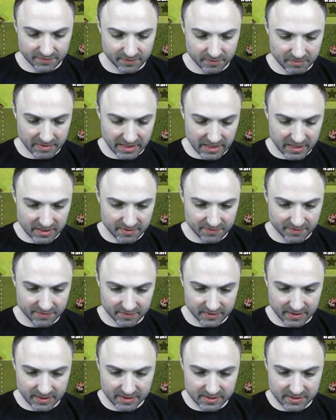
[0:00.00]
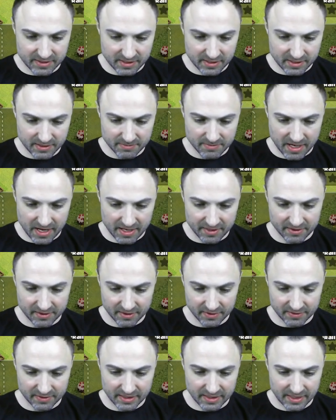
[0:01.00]
me for next time. I
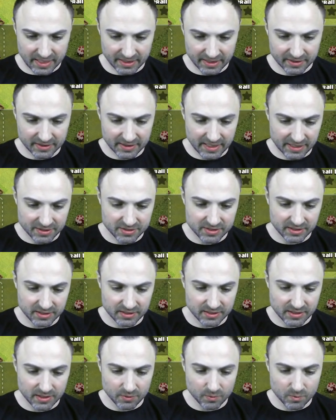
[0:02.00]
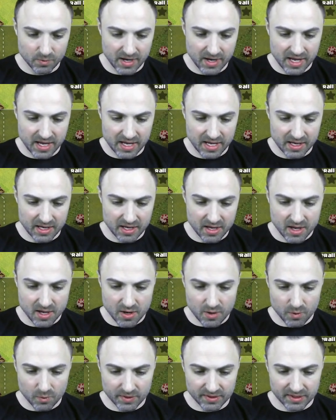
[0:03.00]
thought that I could actually get away
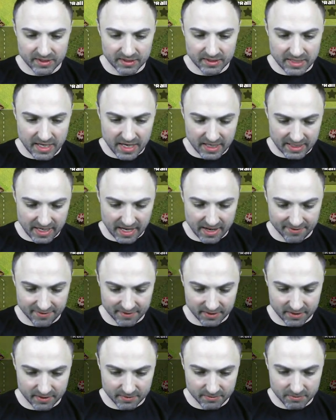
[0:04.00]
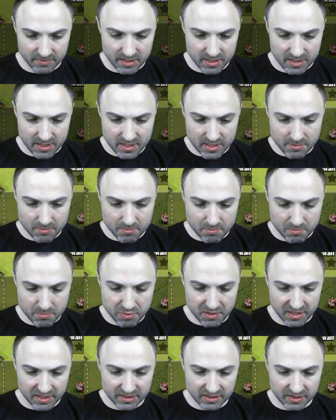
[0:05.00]
with not having them,
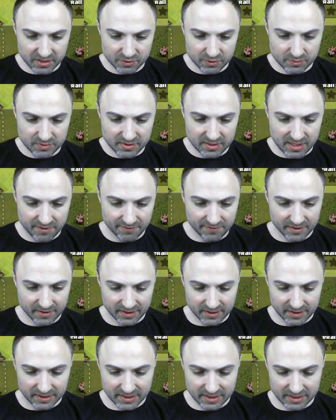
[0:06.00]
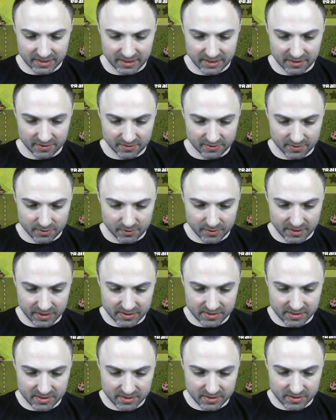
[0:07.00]
but you definitely need the
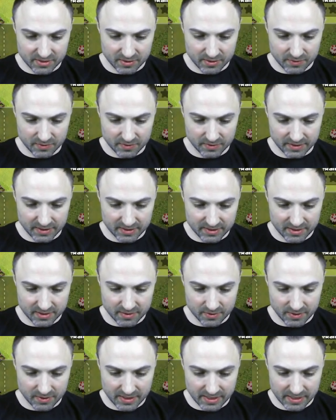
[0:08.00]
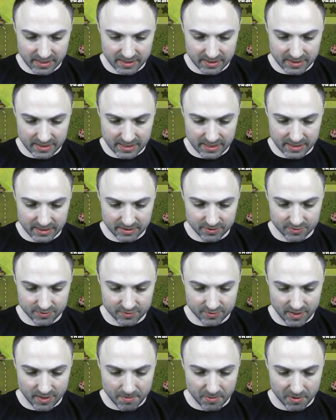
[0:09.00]
earthquakes. So let's go ahead and
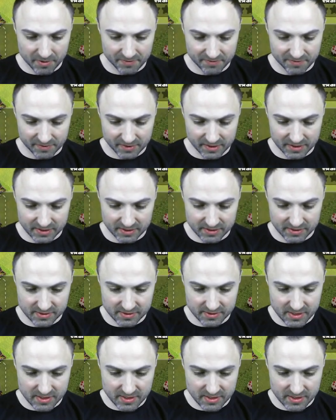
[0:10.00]
drop our freeze,